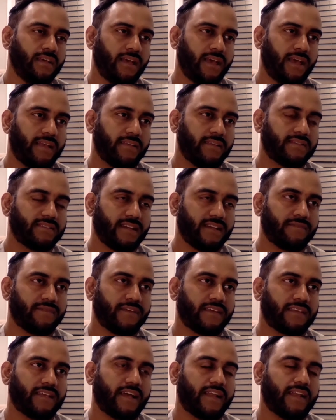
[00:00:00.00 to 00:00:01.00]
and stuff
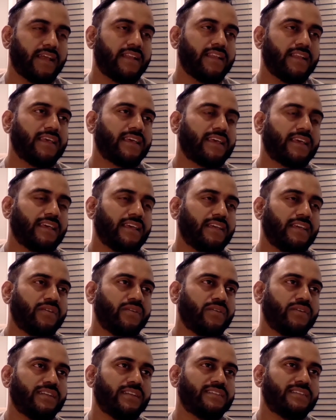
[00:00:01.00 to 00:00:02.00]
like that. And
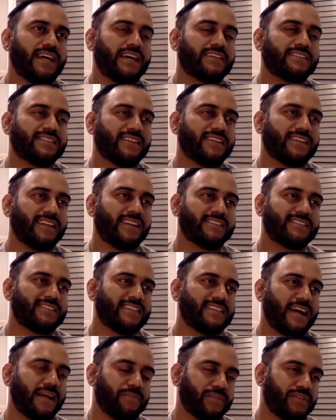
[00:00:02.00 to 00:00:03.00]
and Tesla kind of
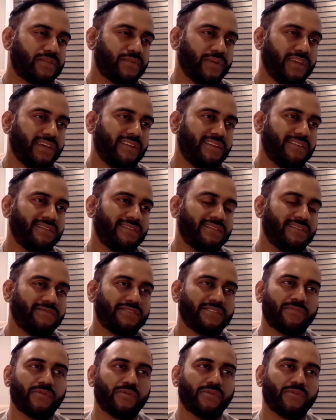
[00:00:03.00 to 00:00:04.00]
sat
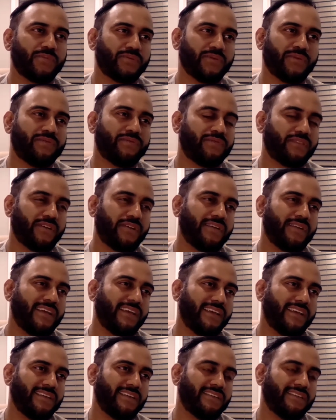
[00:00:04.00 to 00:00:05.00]
somewhere between
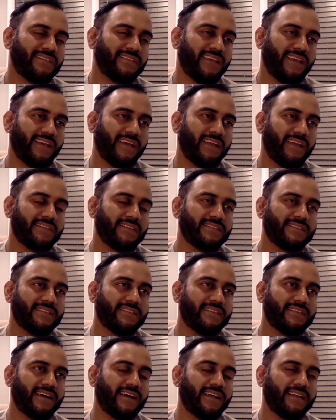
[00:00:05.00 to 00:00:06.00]
Faraday and Edison,
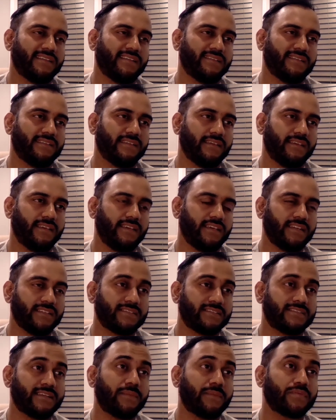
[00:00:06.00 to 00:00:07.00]
in that he
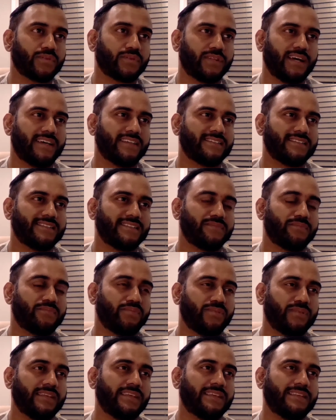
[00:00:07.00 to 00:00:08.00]
conceptualized these
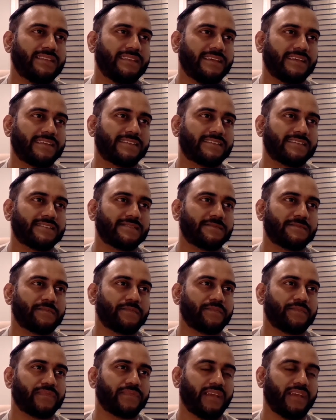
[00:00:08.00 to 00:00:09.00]
brilliant things.
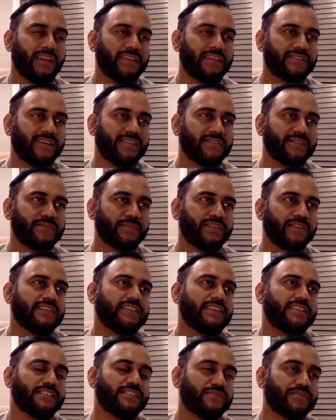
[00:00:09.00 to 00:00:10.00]
And he saw these brilliant
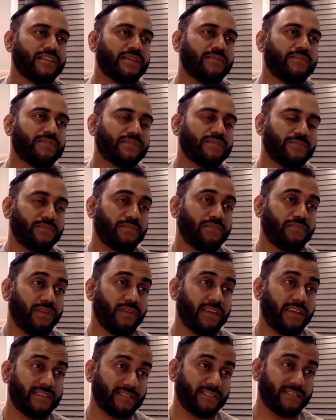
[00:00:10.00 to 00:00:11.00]
things and he was able to
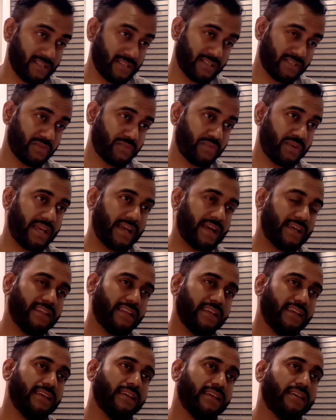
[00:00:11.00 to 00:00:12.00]
bring it to
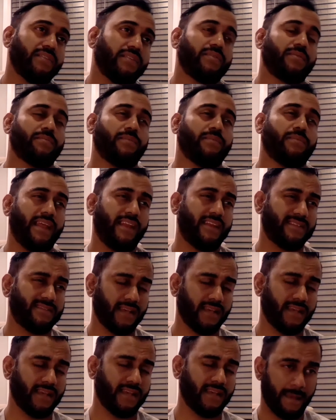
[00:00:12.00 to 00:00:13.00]
reality. But
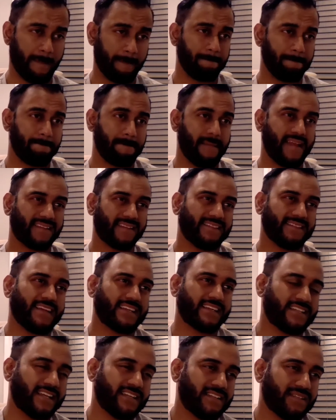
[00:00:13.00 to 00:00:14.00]
Edison
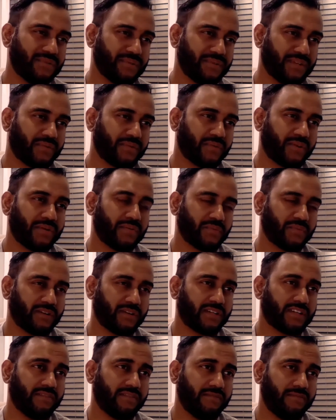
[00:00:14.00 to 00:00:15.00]
actually had to do the grunt
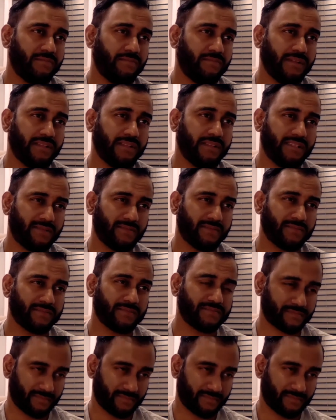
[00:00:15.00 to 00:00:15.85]
work of building